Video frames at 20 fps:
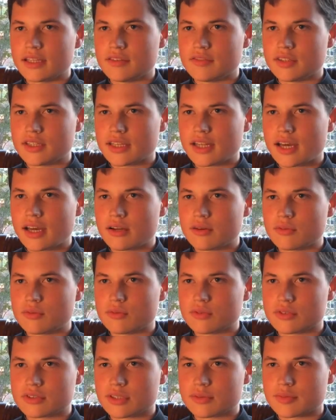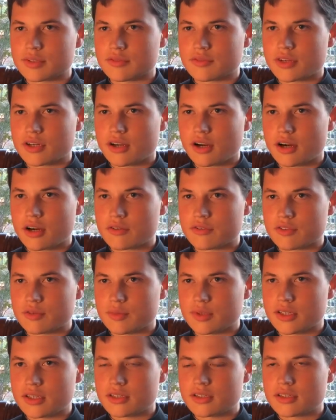leaving that was something very hard for
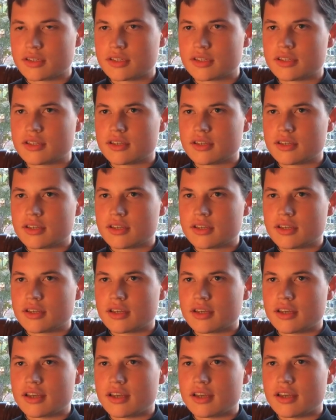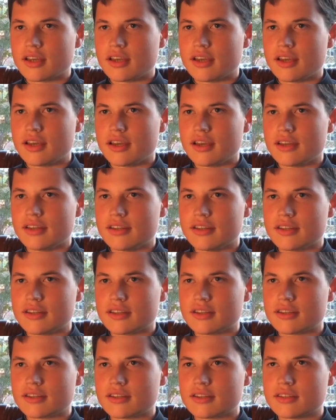me. And
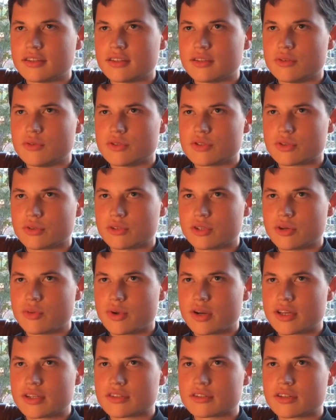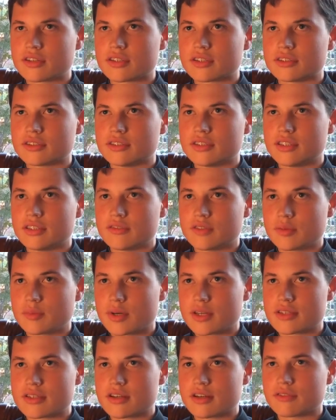it was only when I started giving
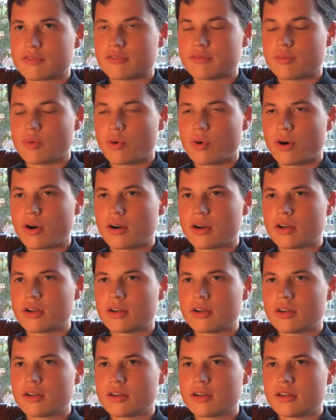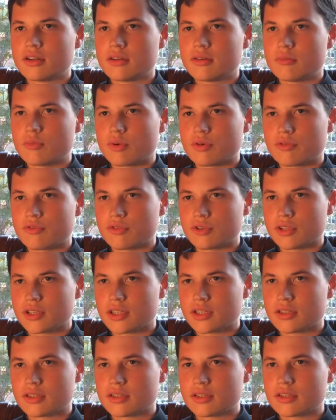myself more
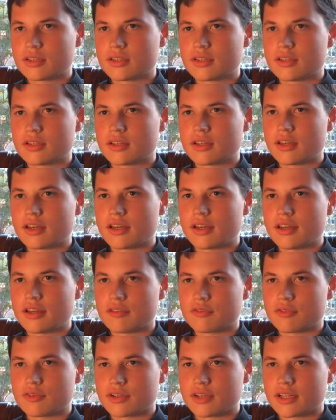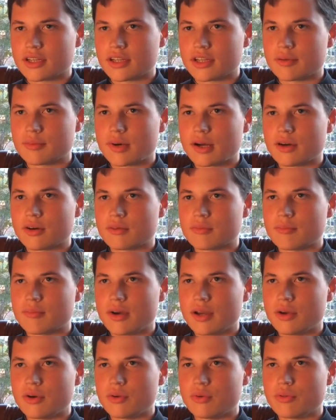fully and forgetting about
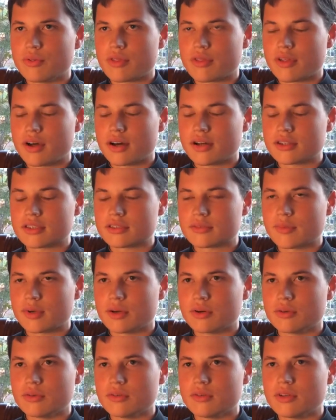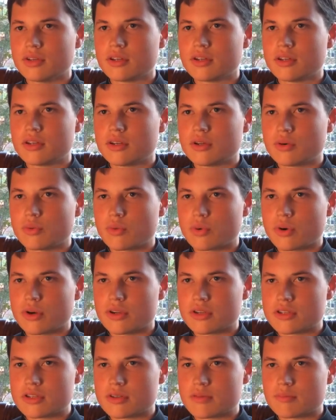my own thoughts, my own
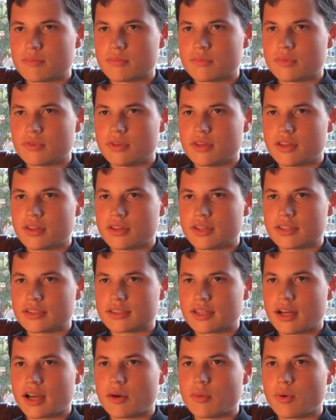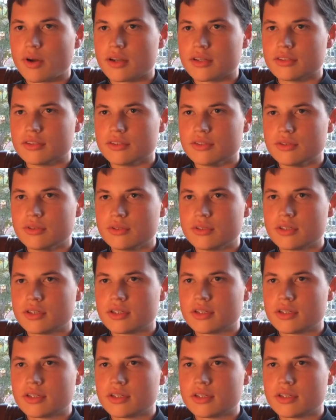worries, the things that I wanted to do,